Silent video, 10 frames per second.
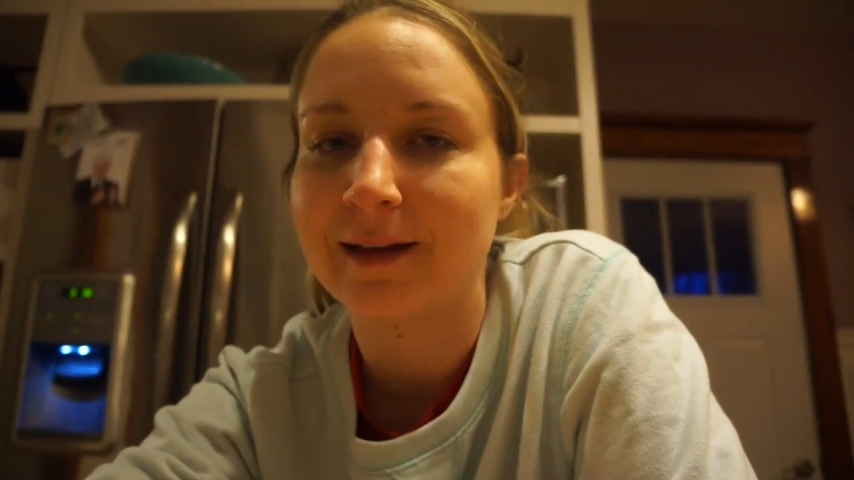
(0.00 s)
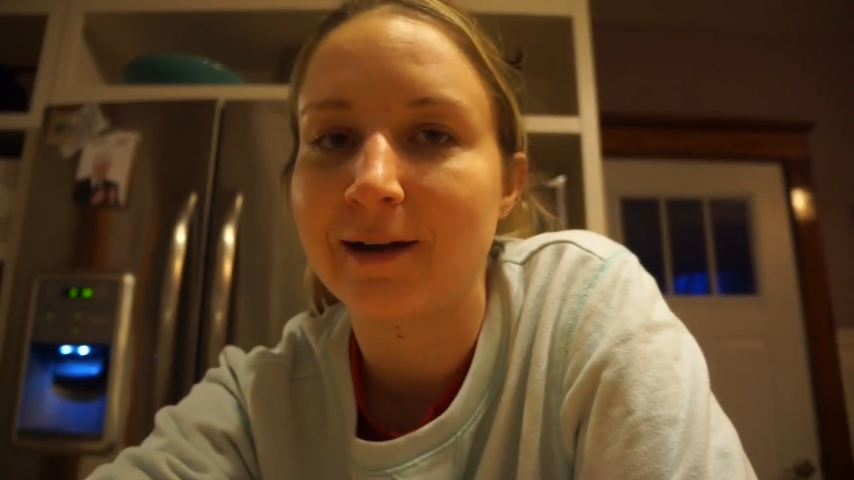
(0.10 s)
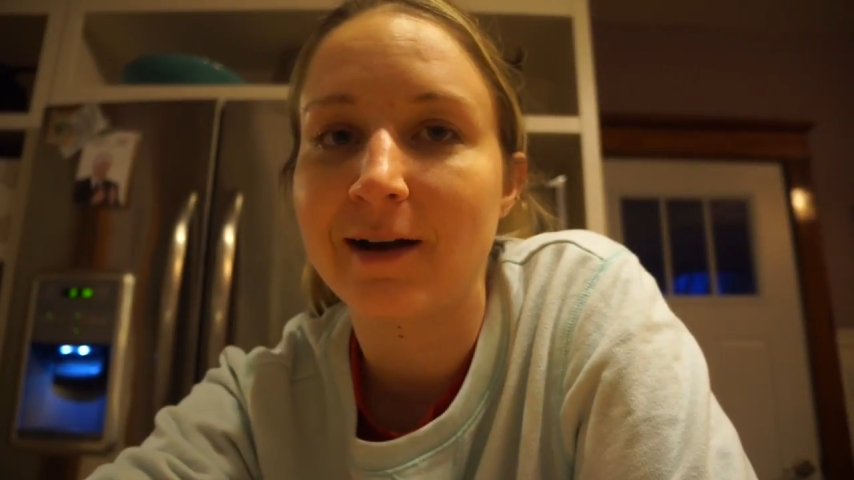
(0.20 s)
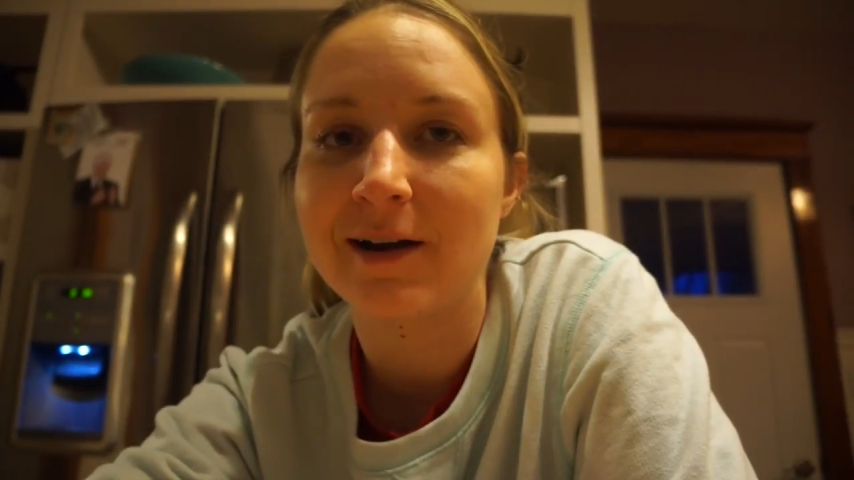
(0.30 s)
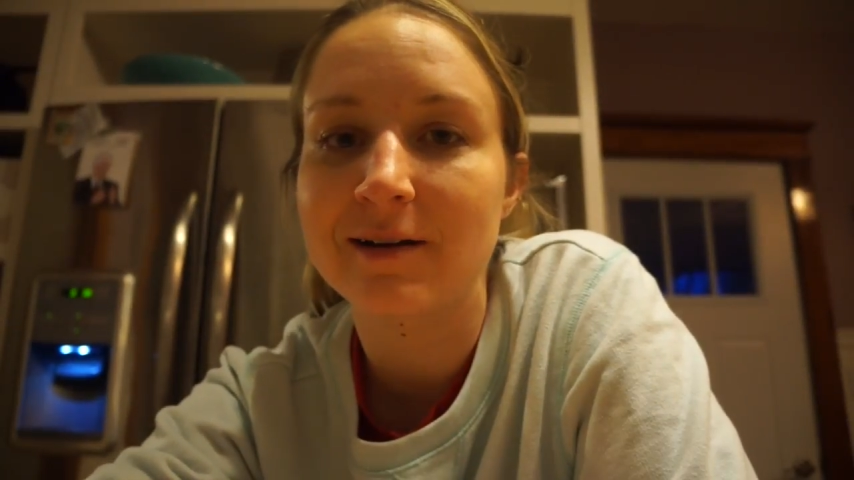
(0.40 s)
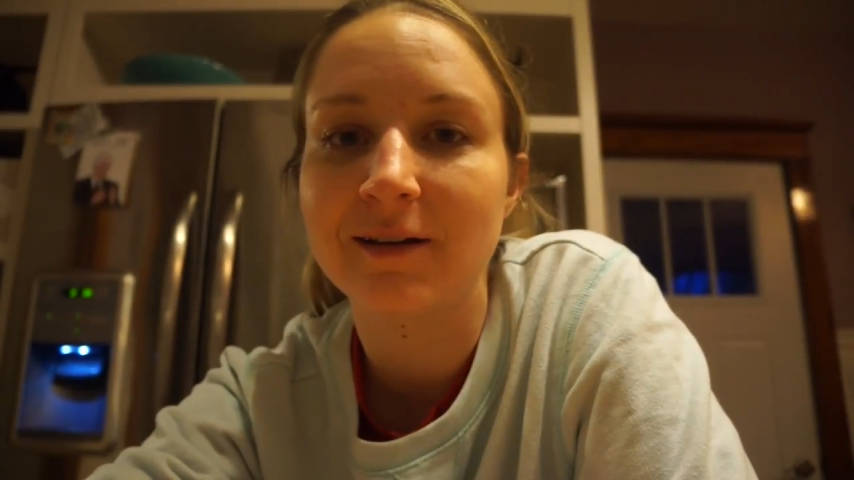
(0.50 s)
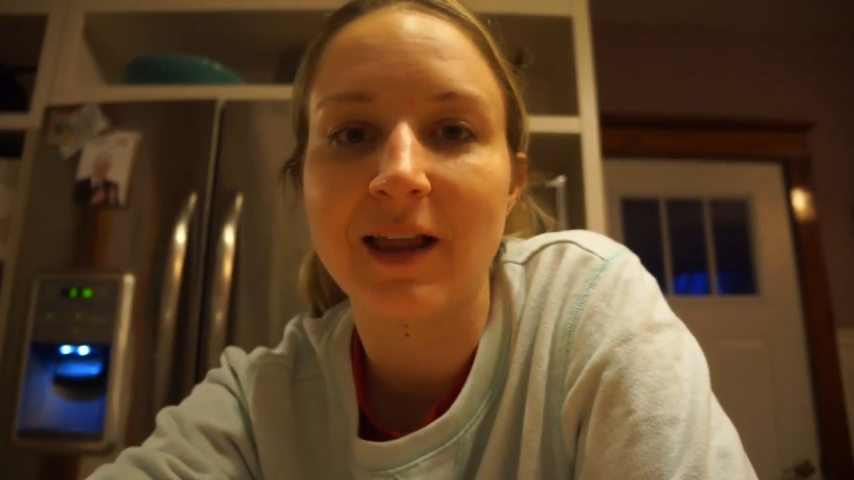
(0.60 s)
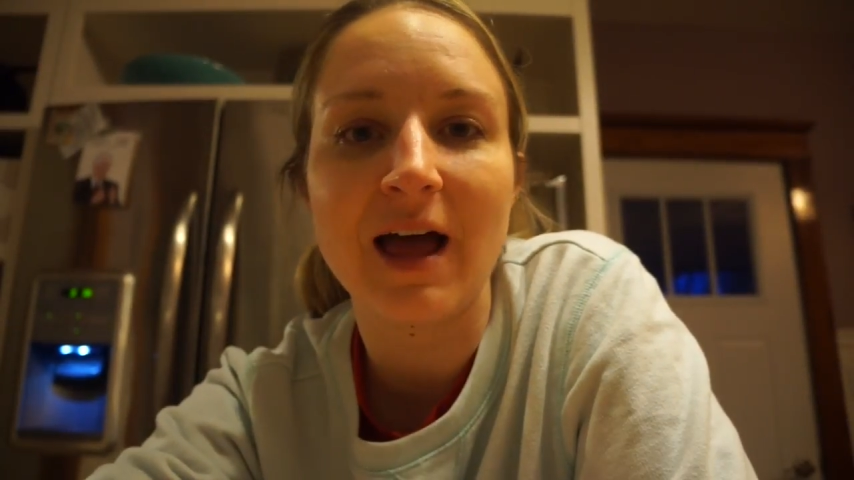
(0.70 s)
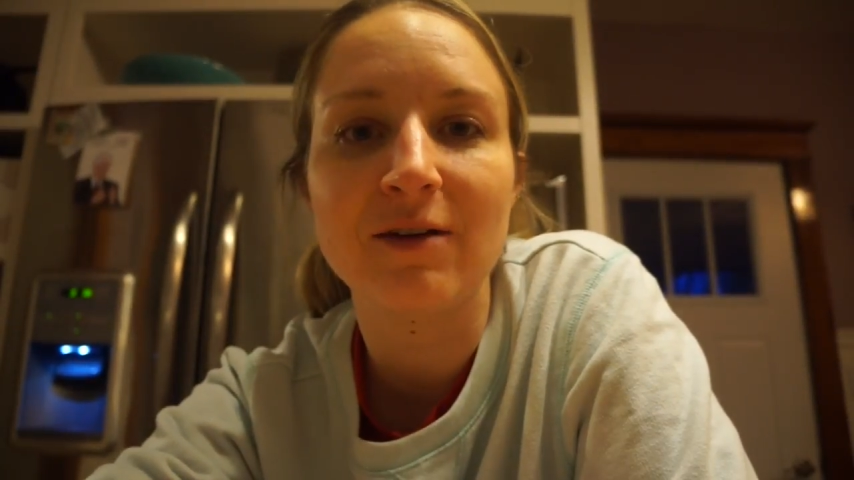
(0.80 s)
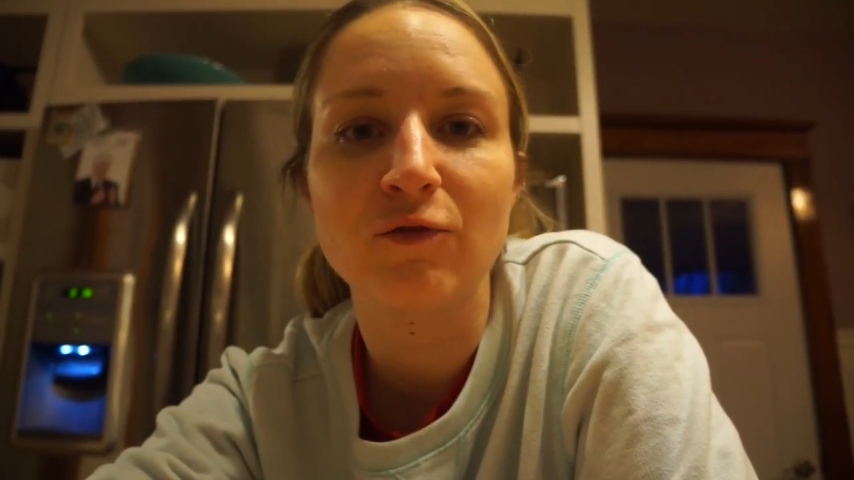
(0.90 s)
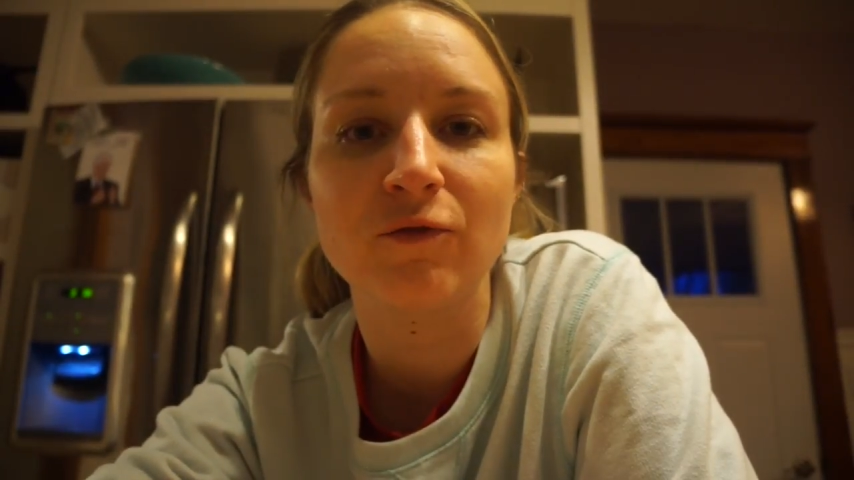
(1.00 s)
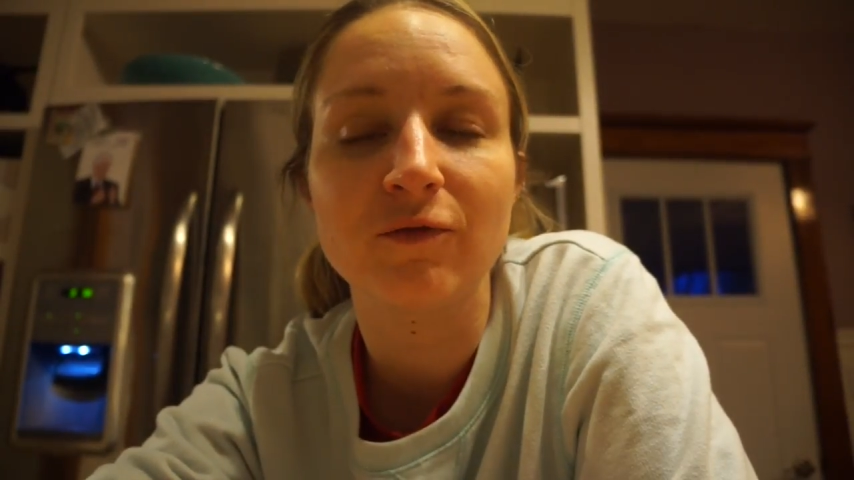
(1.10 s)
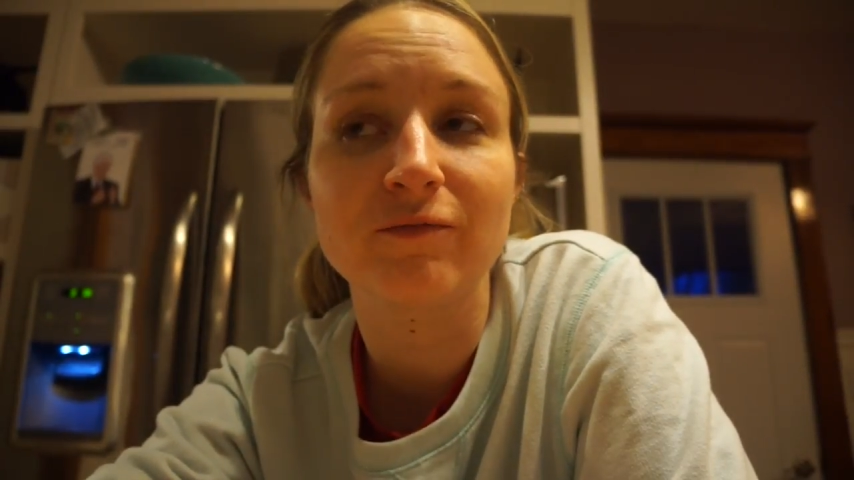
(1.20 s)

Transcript: There are a lot of